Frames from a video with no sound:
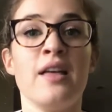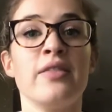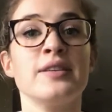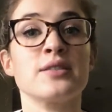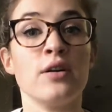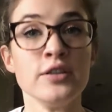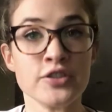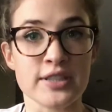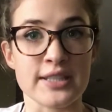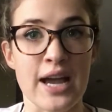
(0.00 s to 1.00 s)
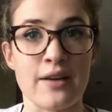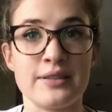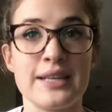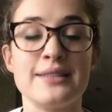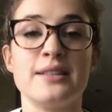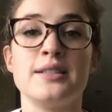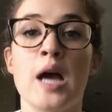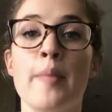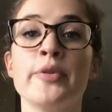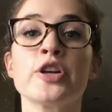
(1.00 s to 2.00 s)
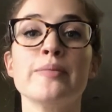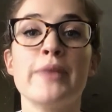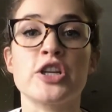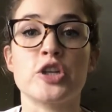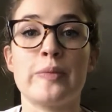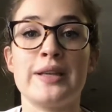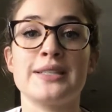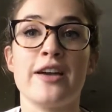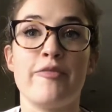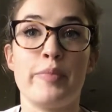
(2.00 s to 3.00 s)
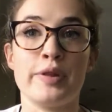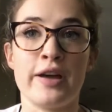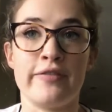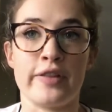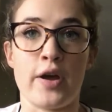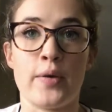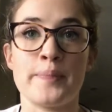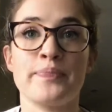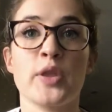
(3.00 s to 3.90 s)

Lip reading: This ultrasound is a Doppler measurement of blood flow,